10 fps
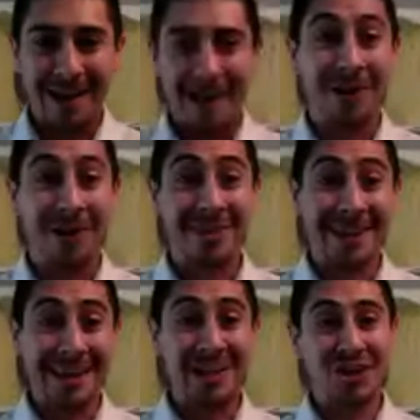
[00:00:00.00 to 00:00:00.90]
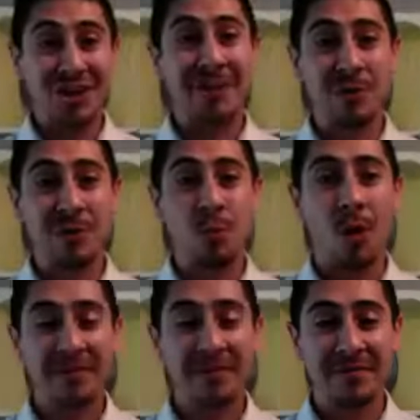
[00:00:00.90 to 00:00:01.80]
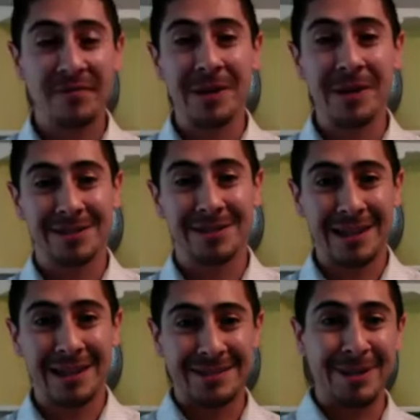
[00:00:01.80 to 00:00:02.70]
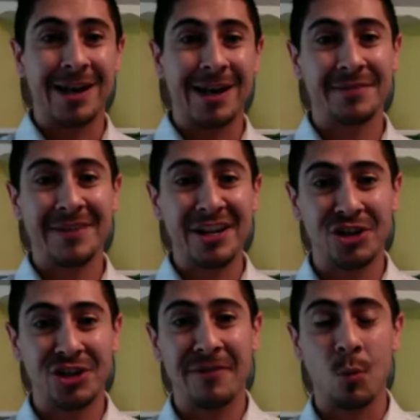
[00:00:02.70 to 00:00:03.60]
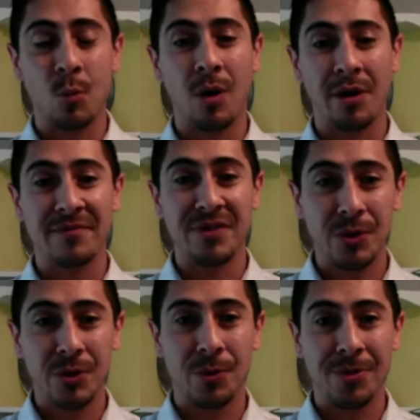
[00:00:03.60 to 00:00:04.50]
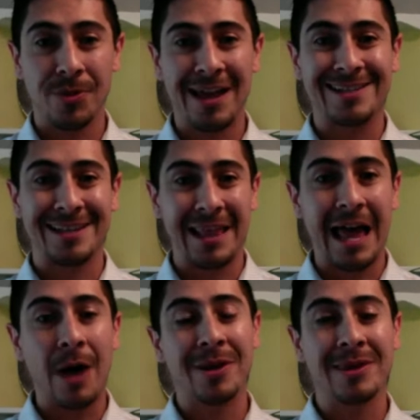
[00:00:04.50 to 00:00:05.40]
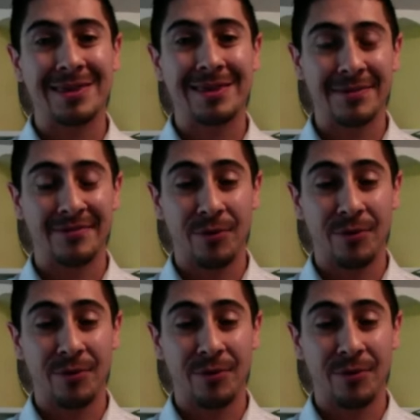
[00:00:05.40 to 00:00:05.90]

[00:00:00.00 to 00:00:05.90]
I want to thank each and every one of you, because it's because of each and every one of you that is allowing that for